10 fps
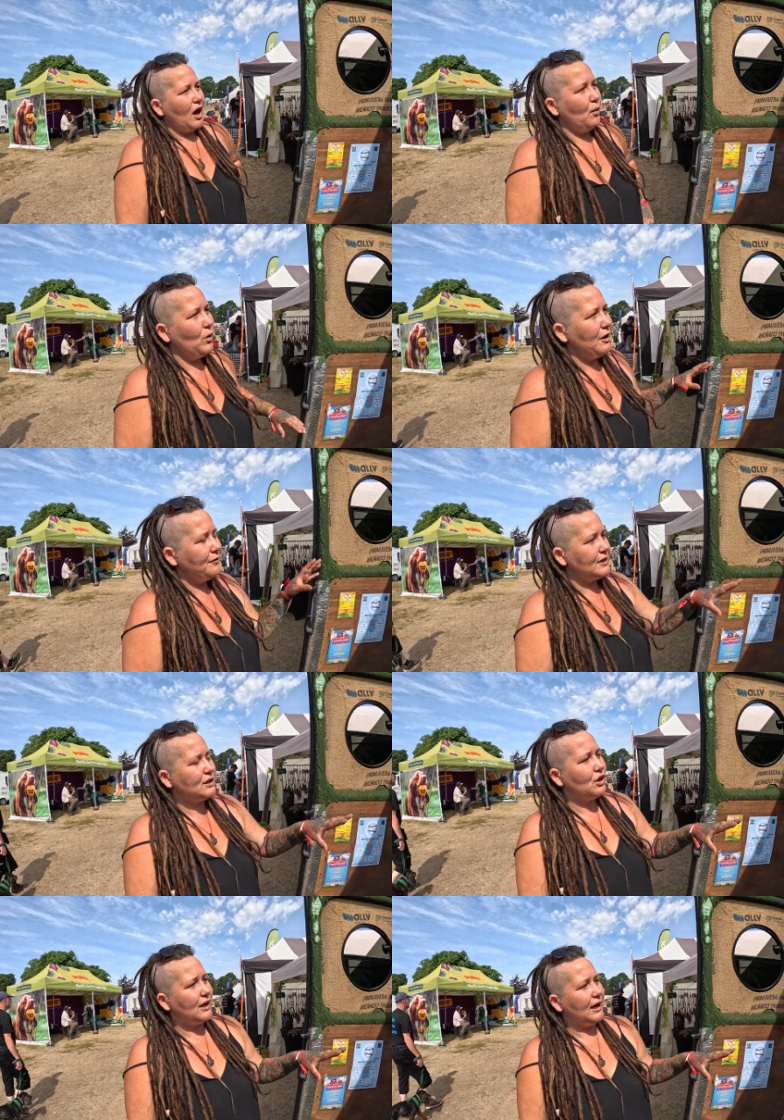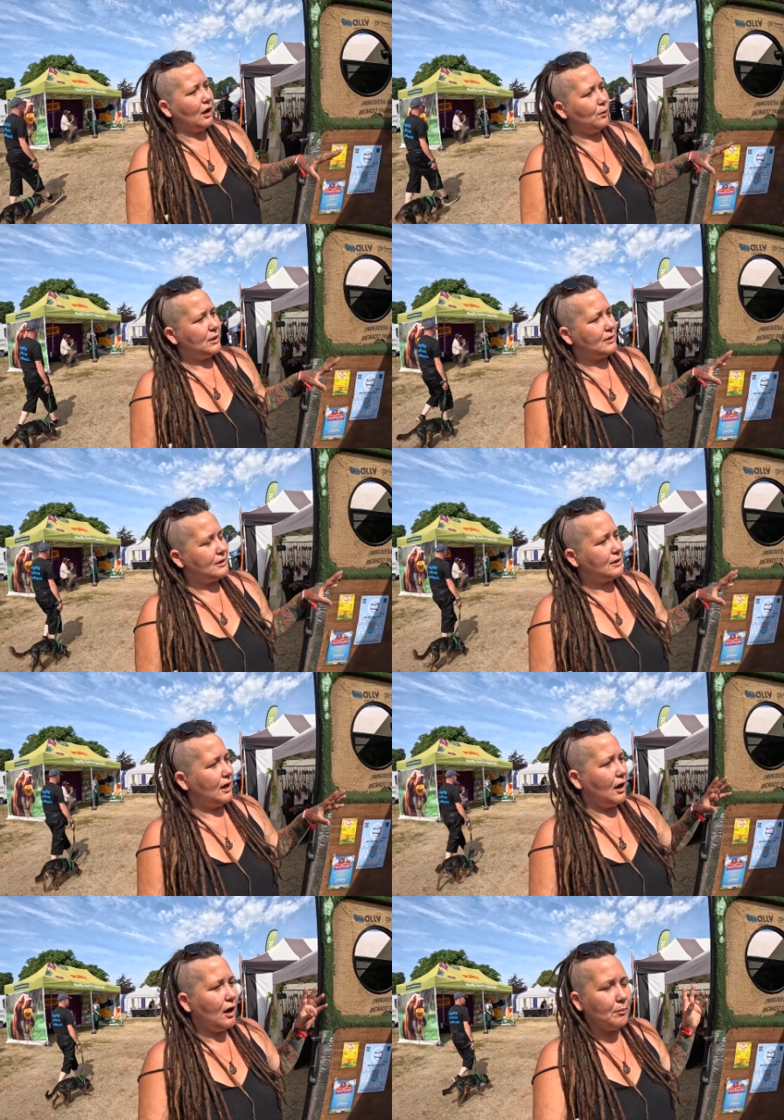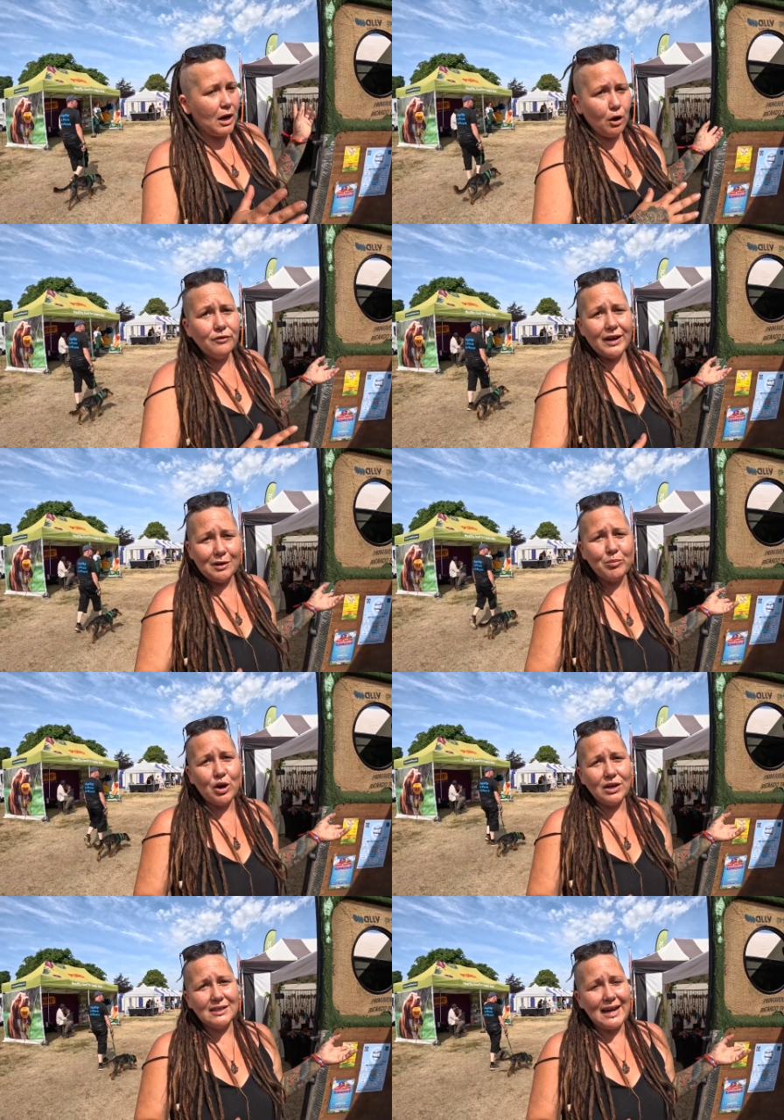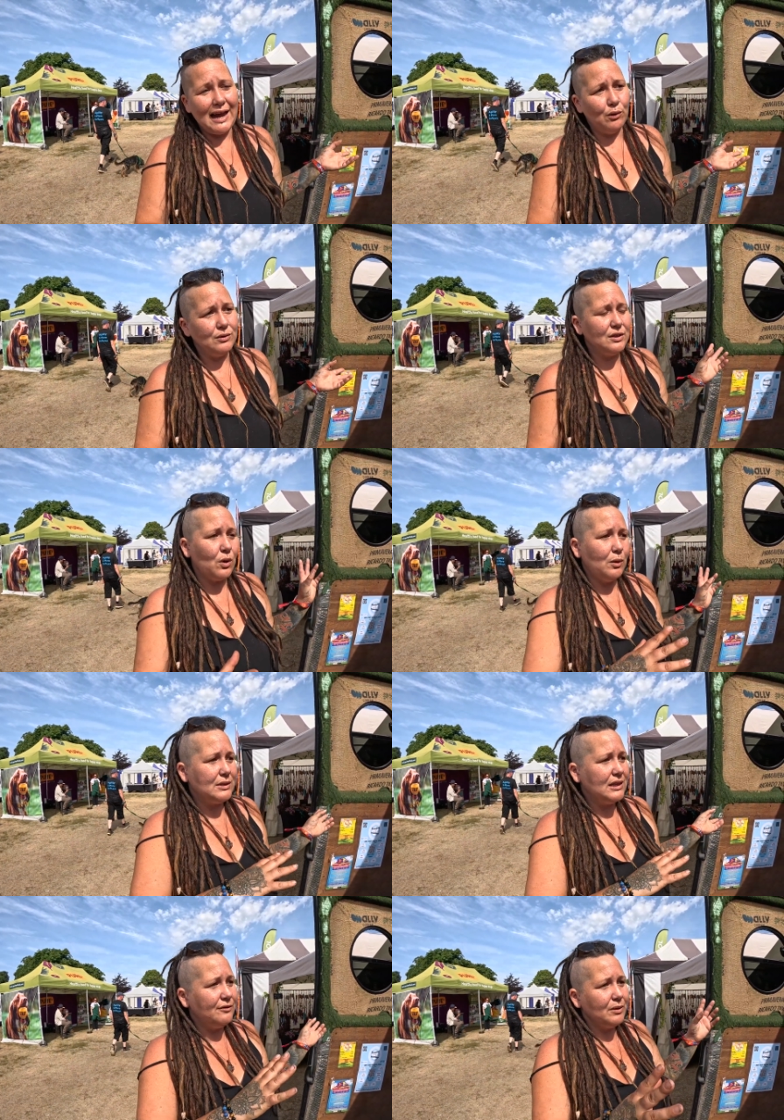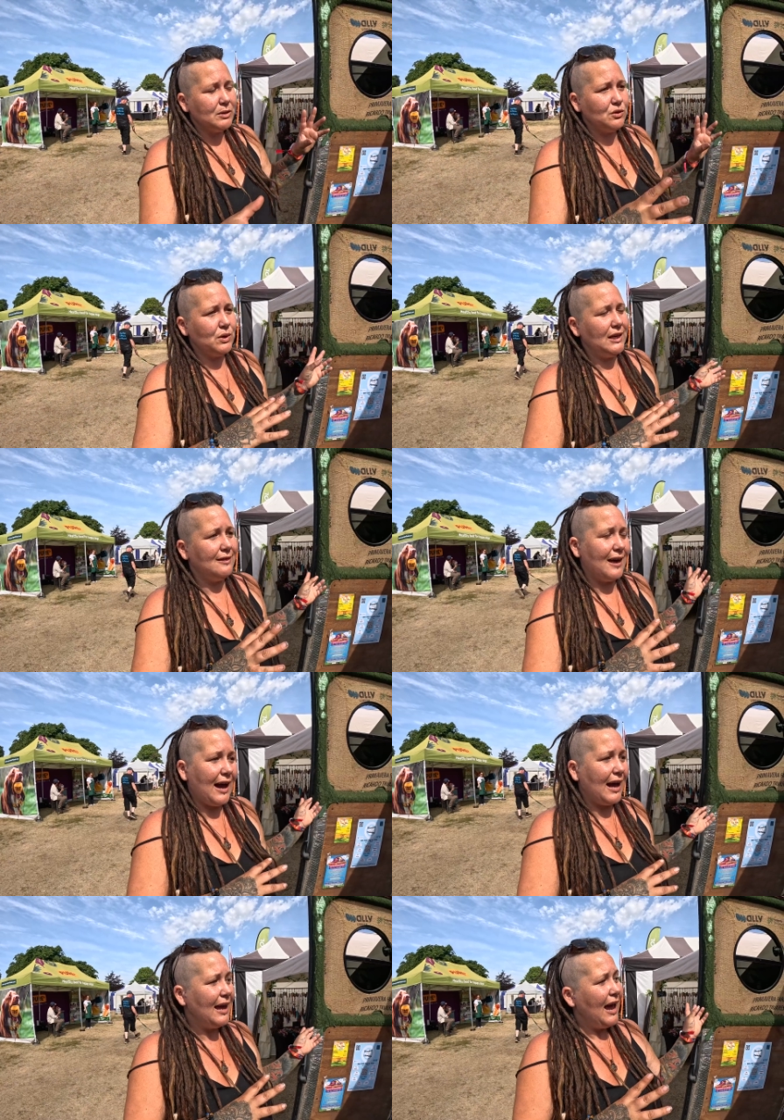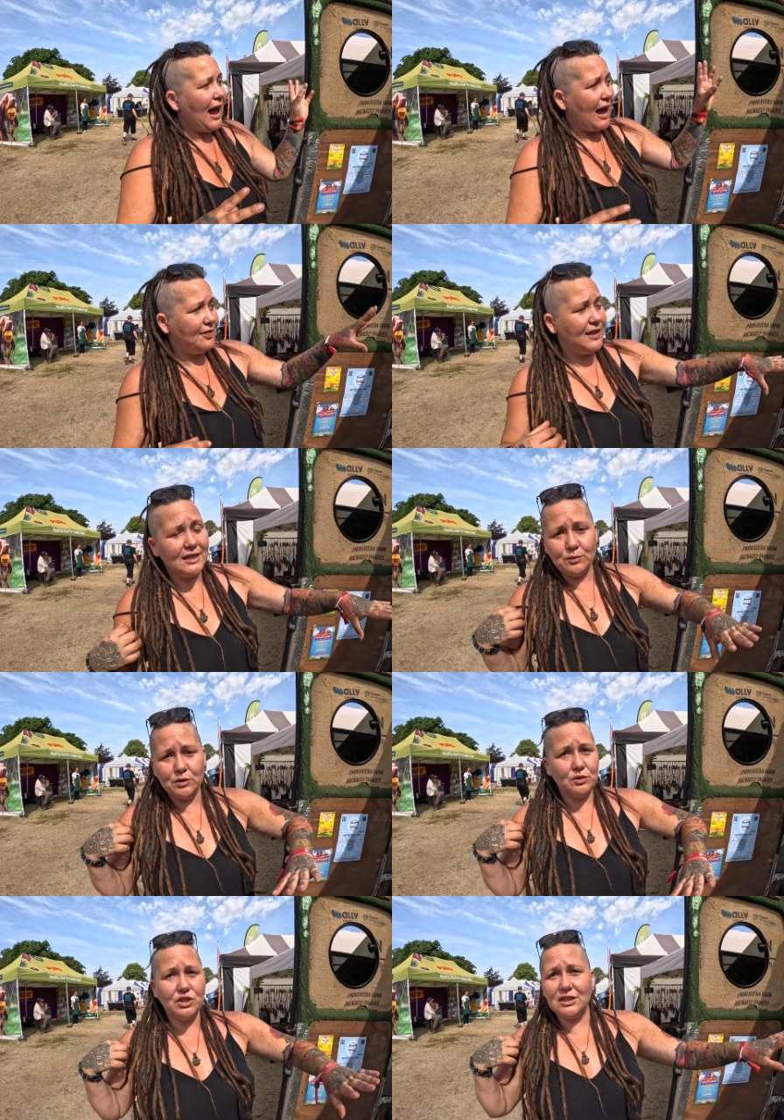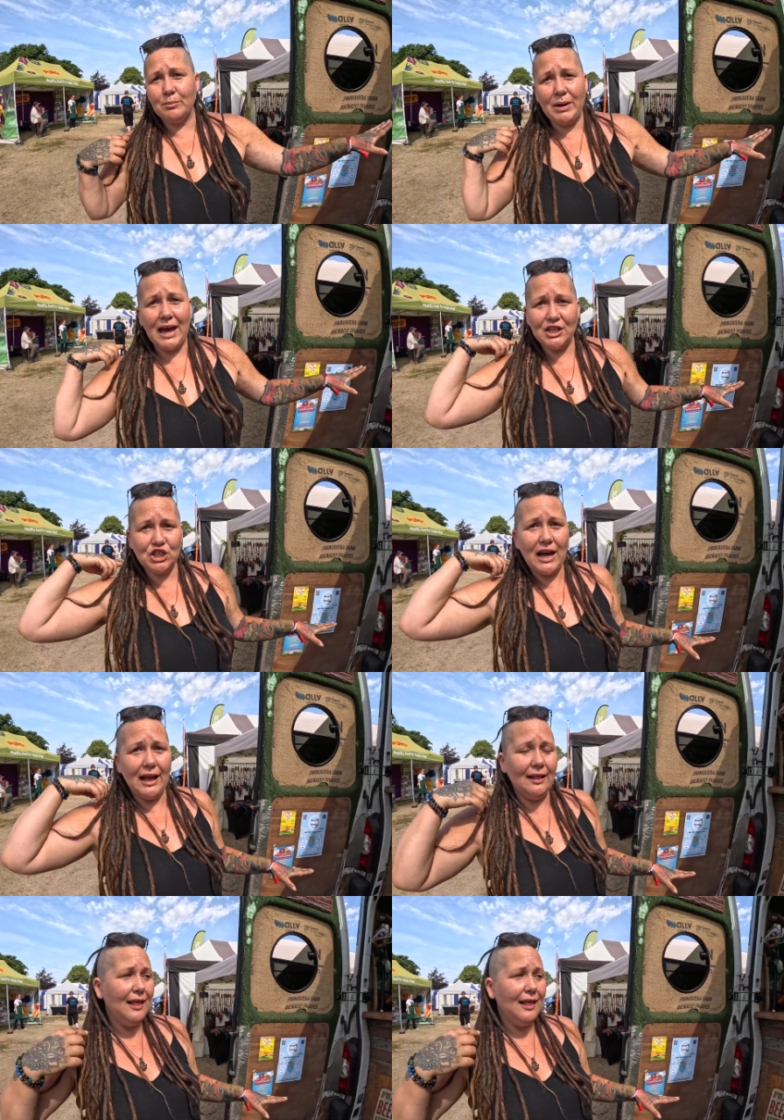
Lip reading: when I first got it, I was my old van had broken down, so I was living between that and this, which was just a bare shell.